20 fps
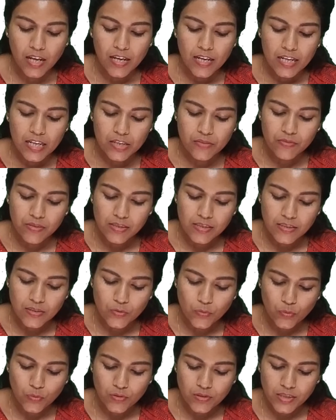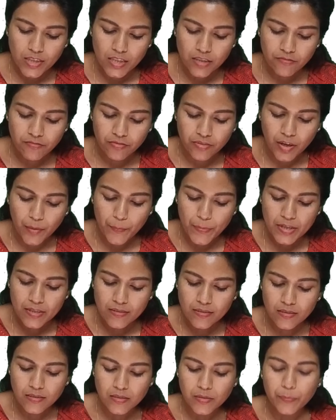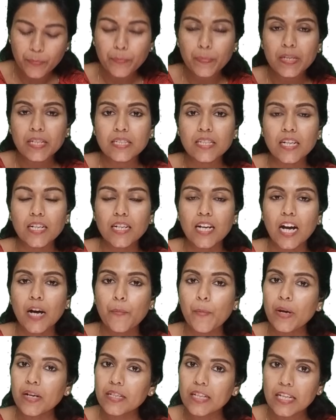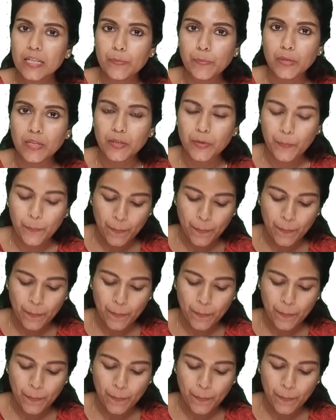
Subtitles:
it will dissociate from its beta-gamma dimer,